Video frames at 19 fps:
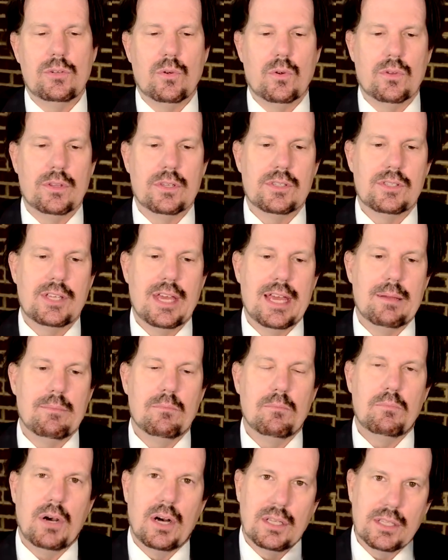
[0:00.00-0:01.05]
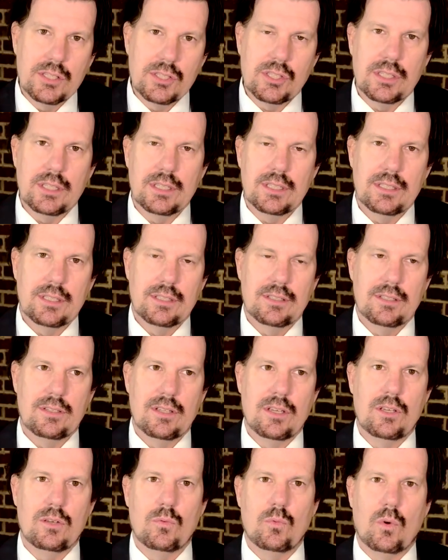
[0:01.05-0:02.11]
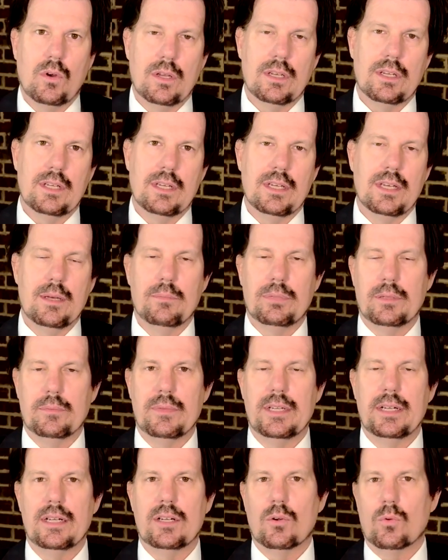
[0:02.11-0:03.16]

or the same policy that you want implemented,